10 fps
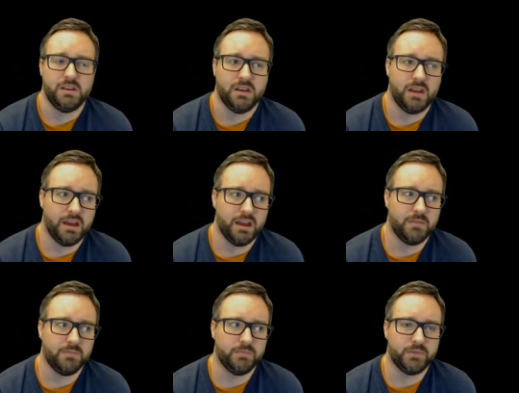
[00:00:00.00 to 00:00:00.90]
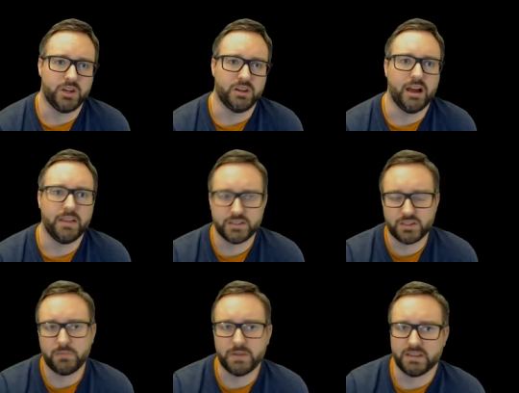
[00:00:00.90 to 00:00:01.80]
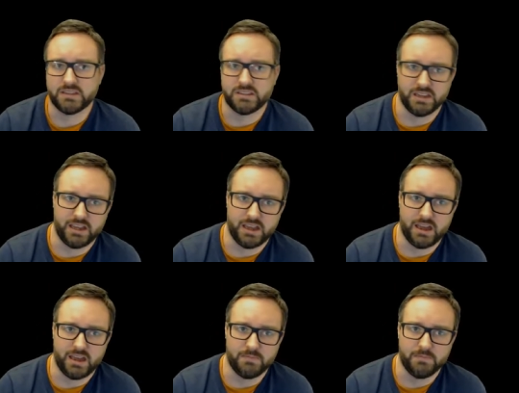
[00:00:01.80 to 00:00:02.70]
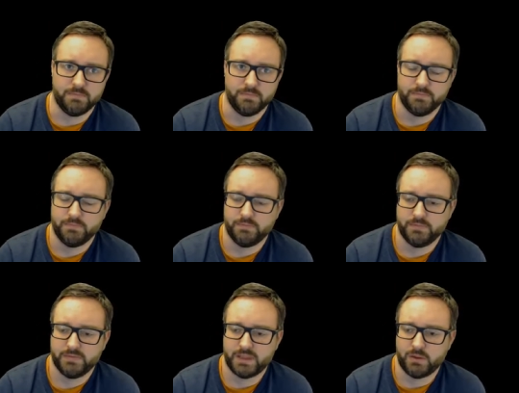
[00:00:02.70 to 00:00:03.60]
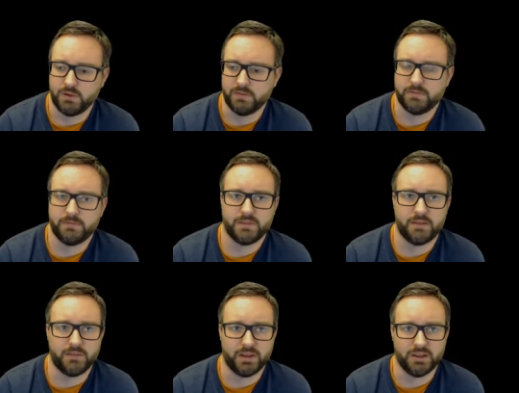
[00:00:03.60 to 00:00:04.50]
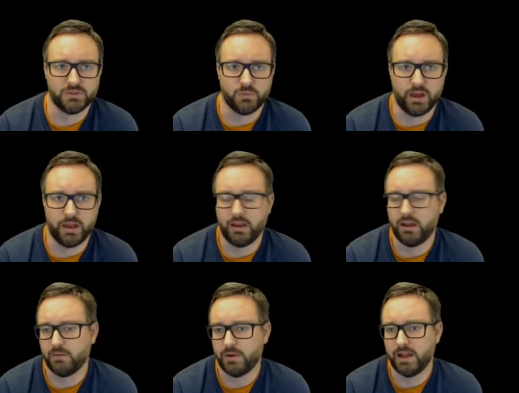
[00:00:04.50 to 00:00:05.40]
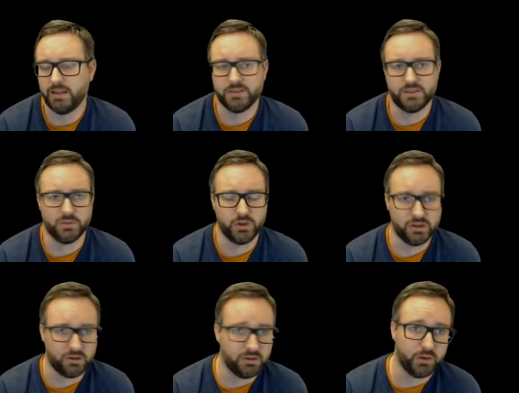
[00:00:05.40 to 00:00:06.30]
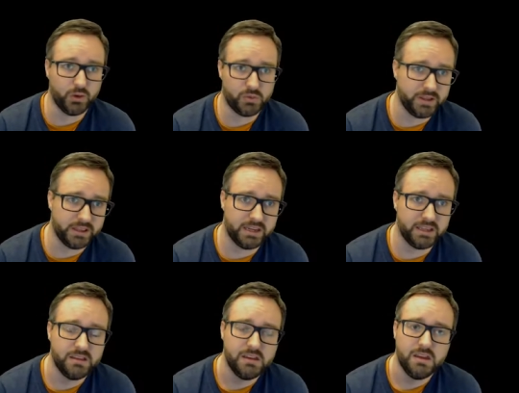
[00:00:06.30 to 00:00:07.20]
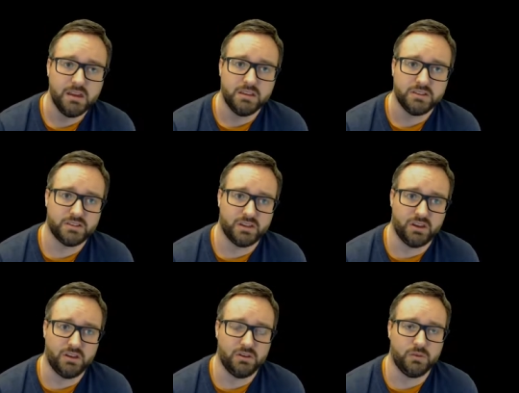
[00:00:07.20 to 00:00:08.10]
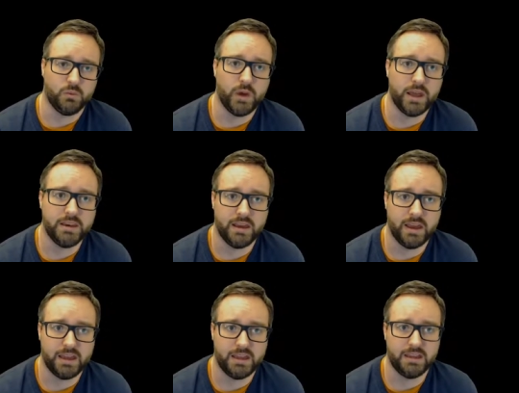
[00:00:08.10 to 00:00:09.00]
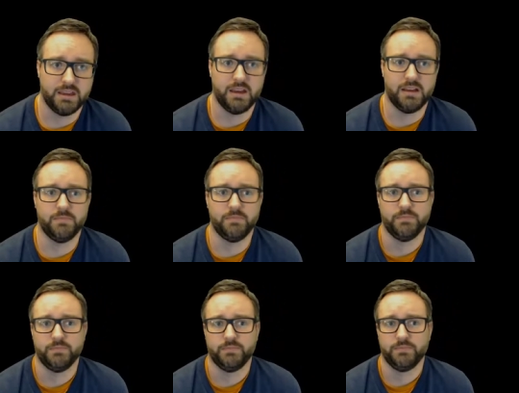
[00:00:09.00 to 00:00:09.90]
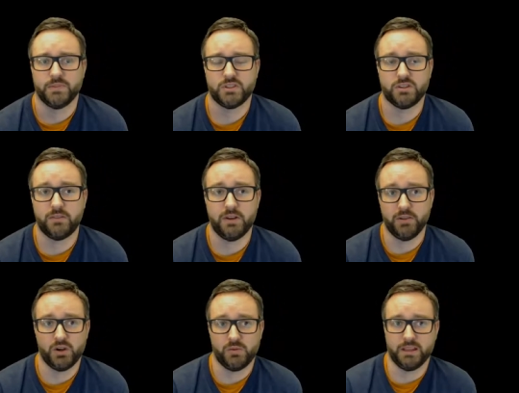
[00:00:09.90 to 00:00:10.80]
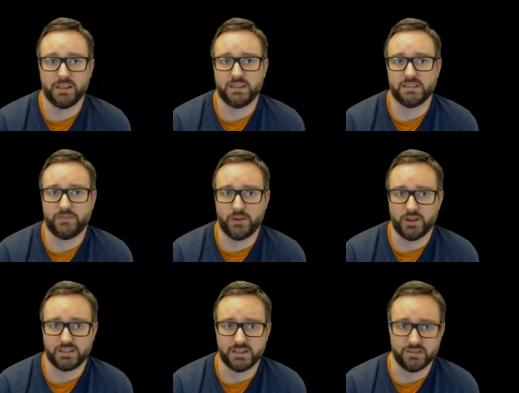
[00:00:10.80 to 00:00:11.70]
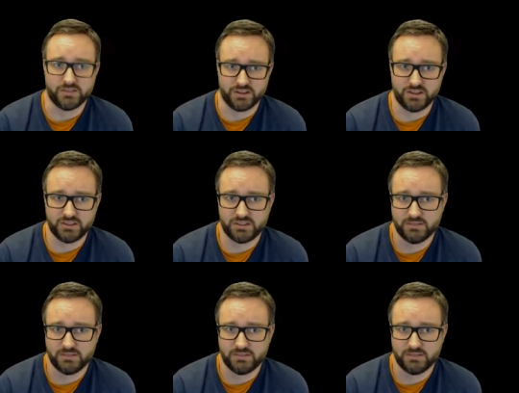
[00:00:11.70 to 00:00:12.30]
um, you know other topics um, that we've covered elsewhere around the window of vulnerability. So when a um, software vulnerability is first introduced,